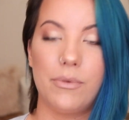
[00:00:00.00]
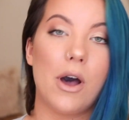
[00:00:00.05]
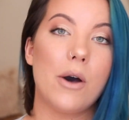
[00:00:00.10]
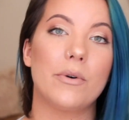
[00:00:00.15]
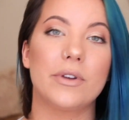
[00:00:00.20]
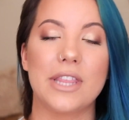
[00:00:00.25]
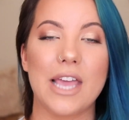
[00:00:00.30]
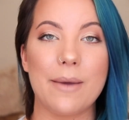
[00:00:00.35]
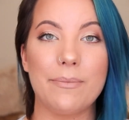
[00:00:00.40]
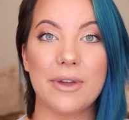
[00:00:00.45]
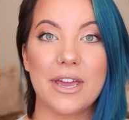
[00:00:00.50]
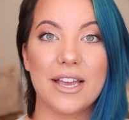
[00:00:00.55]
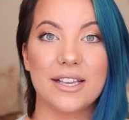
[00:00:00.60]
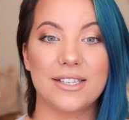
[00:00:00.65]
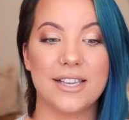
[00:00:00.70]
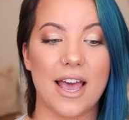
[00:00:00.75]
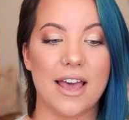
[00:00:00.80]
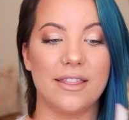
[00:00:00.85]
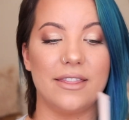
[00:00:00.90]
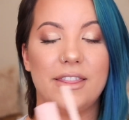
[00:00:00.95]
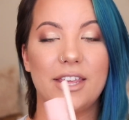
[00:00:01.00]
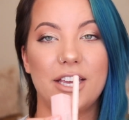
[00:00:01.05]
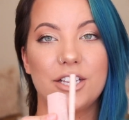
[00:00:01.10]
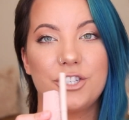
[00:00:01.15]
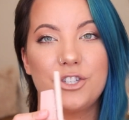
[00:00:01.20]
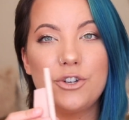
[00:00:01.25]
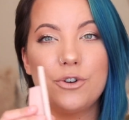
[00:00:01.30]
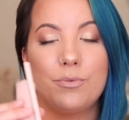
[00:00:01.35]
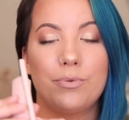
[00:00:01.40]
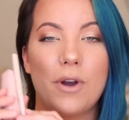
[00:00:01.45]
But with that being said,
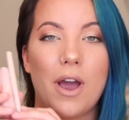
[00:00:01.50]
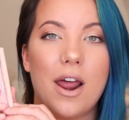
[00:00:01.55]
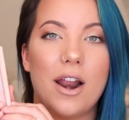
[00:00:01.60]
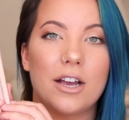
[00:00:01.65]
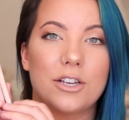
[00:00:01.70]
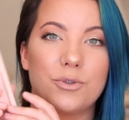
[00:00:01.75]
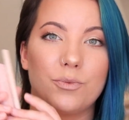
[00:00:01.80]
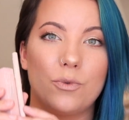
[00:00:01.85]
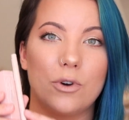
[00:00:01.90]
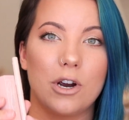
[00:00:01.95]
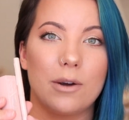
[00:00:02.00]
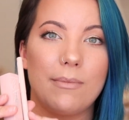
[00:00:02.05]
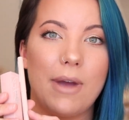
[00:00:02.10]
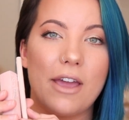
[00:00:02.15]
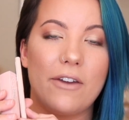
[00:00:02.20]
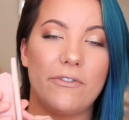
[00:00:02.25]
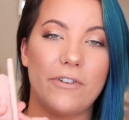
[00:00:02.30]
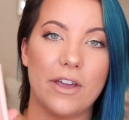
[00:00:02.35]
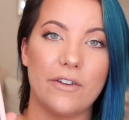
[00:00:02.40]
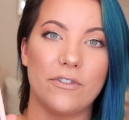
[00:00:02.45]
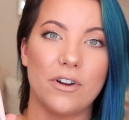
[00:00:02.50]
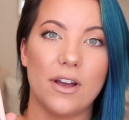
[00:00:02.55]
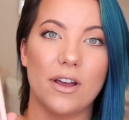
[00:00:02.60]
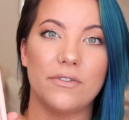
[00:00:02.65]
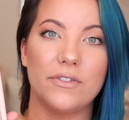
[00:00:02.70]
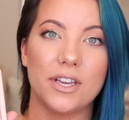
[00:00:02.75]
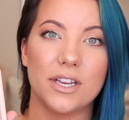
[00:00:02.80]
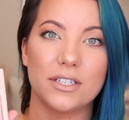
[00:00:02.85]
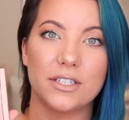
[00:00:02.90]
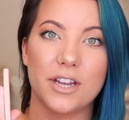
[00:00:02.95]
these two products were my favorite
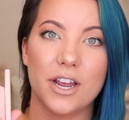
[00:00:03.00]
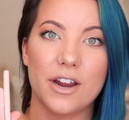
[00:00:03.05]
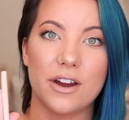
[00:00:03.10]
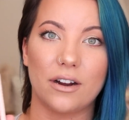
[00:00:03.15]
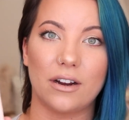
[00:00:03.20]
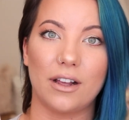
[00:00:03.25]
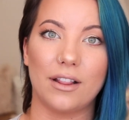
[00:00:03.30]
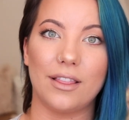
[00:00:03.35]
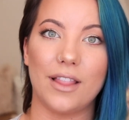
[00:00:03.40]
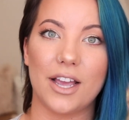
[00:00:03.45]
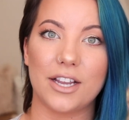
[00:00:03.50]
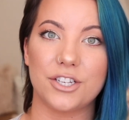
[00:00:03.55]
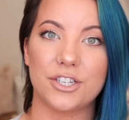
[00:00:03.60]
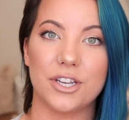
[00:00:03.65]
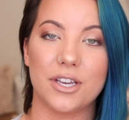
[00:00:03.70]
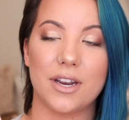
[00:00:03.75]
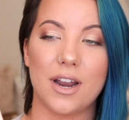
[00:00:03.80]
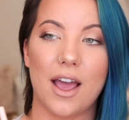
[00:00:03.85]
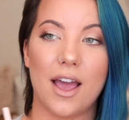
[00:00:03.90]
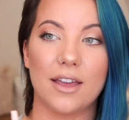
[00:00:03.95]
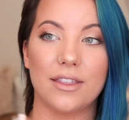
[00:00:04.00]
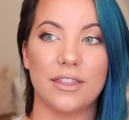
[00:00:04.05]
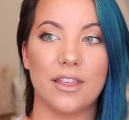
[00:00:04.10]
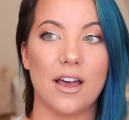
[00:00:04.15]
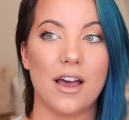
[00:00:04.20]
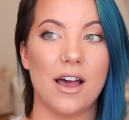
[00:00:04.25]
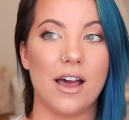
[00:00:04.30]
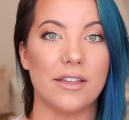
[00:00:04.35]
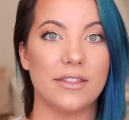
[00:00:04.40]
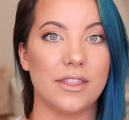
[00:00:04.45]
of the entire collection. I
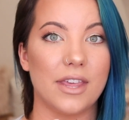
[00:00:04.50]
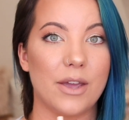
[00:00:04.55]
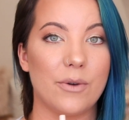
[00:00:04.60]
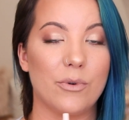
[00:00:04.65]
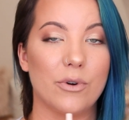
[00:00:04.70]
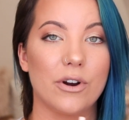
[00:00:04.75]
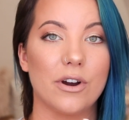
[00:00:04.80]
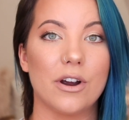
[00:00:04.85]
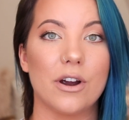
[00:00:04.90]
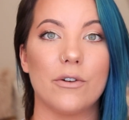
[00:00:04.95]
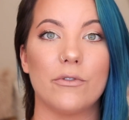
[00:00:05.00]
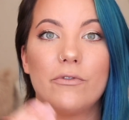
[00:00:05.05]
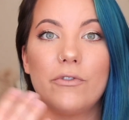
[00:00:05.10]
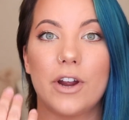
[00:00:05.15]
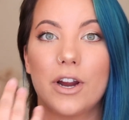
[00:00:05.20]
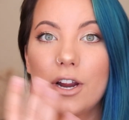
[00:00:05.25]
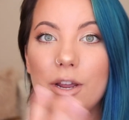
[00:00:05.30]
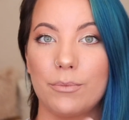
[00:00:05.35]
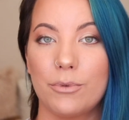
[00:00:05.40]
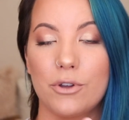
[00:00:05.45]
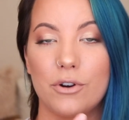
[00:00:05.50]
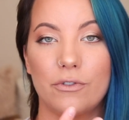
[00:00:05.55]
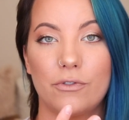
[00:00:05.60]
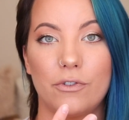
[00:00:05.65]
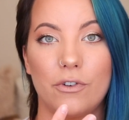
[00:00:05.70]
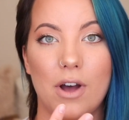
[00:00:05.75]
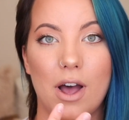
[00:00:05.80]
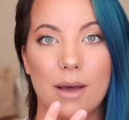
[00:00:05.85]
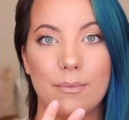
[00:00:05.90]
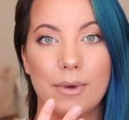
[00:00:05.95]
thought they were very
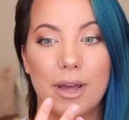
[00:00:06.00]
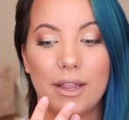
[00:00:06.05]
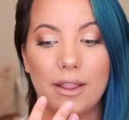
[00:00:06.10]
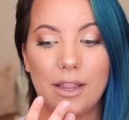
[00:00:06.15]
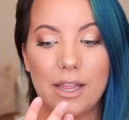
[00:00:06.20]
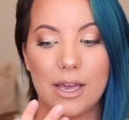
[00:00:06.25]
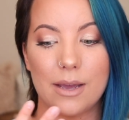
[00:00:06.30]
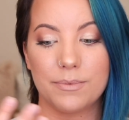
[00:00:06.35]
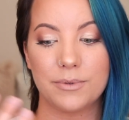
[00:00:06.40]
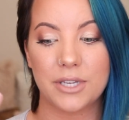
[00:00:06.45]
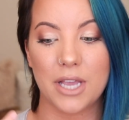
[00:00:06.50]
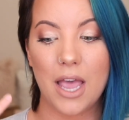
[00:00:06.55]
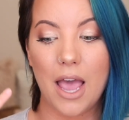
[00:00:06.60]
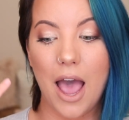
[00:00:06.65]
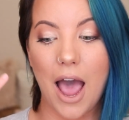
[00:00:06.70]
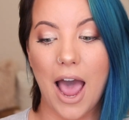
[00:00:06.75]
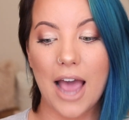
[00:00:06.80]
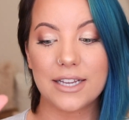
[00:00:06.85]
beautiful on my lips.